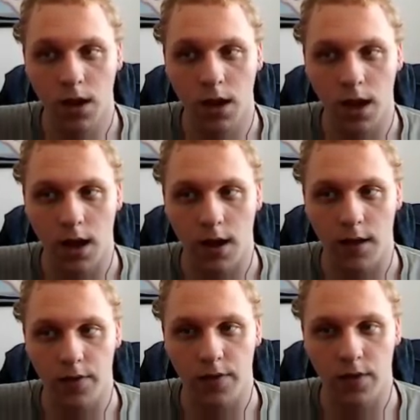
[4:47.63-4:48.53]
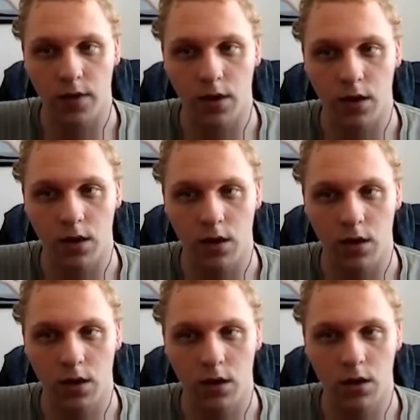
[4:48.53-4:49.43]
And
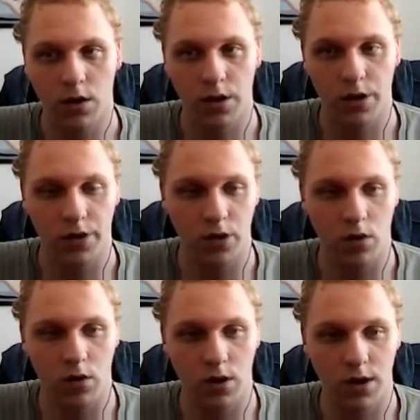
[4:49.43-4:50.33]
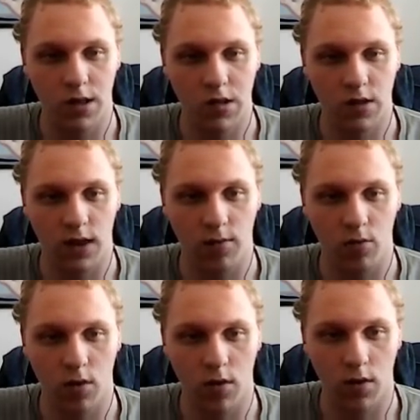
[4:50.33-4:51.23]
this
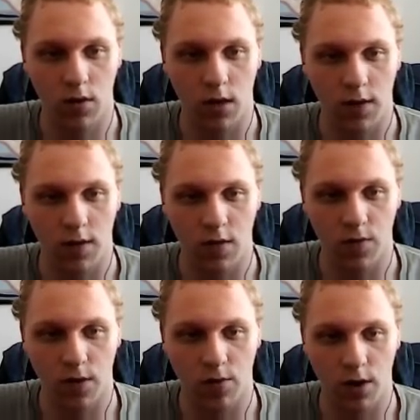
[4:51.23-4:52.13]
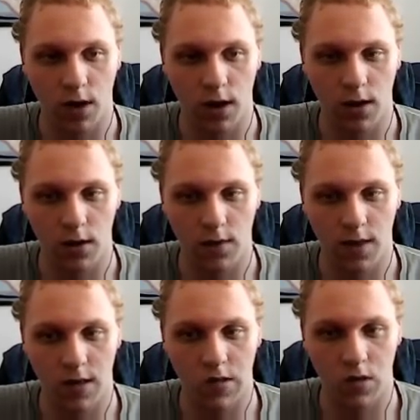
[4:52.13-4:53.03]
keyword, like this thing right here, the
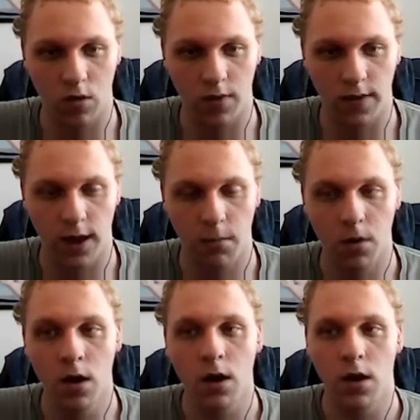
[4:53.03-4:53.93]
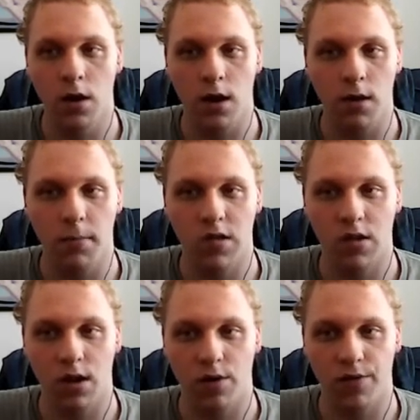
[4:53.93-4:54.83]
this.name, it
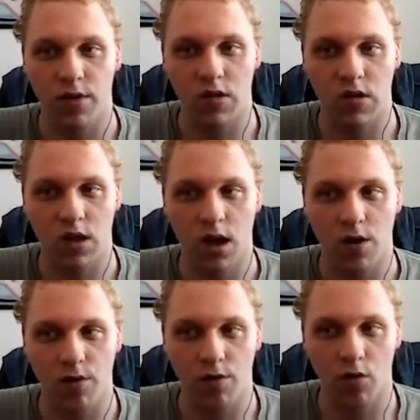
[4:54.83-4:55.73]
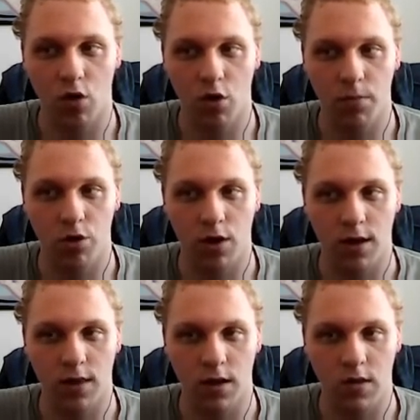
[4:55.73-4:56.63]
basically references the current
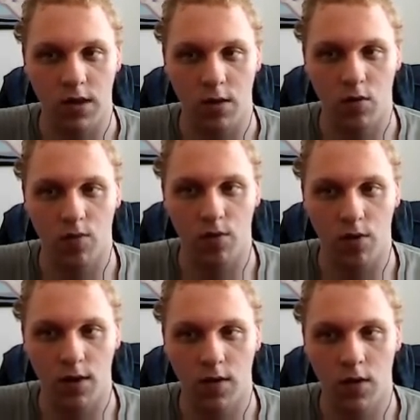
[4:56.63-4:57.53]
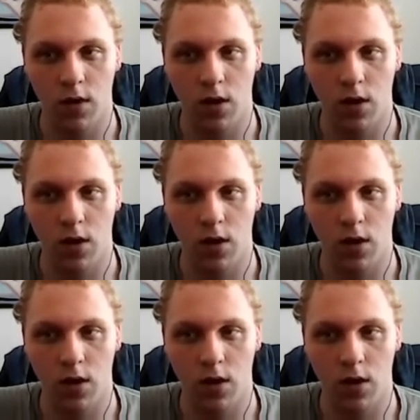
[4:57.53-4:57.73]
object that is used for it.